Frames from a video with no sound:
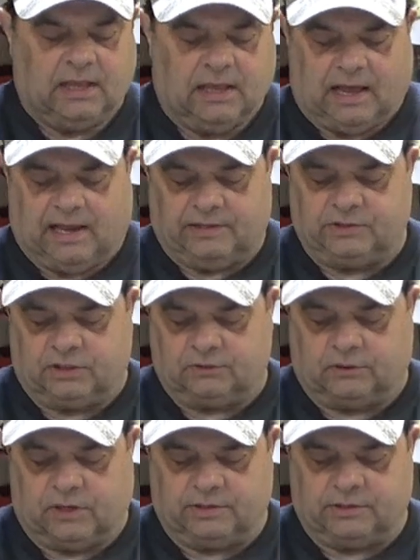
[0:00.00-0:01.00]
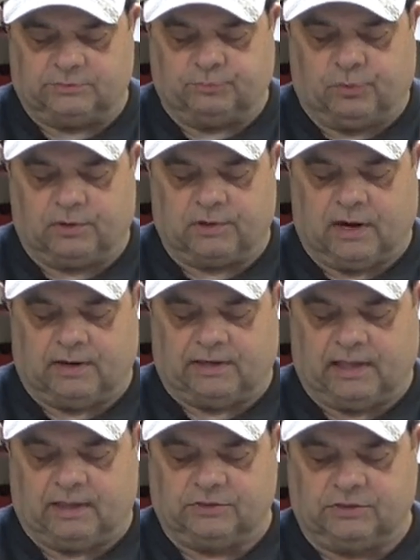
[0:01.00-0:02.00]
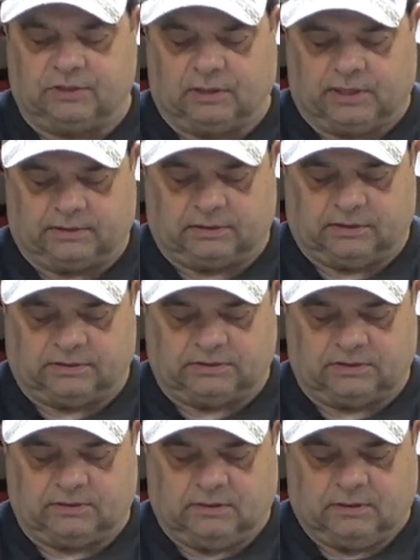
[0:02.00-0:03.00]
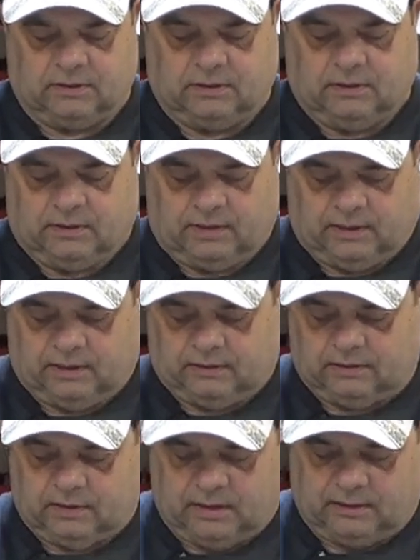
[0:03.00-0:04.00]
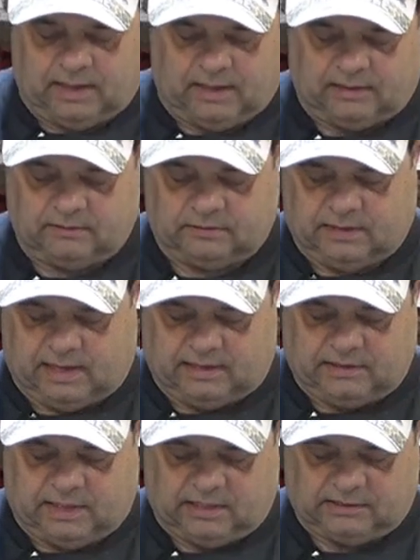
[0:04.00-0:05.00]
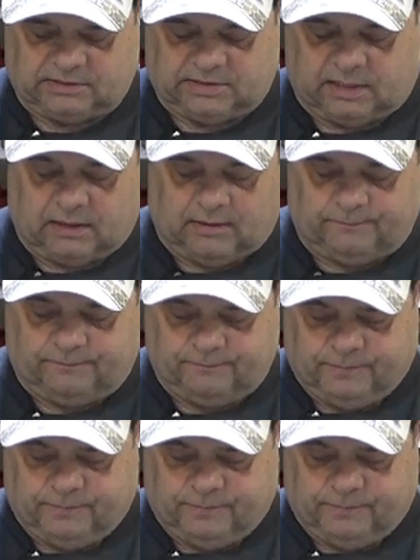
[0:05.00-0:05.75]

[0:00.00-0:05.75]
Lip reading: I generally just put it on the edge here like this, and get it set up.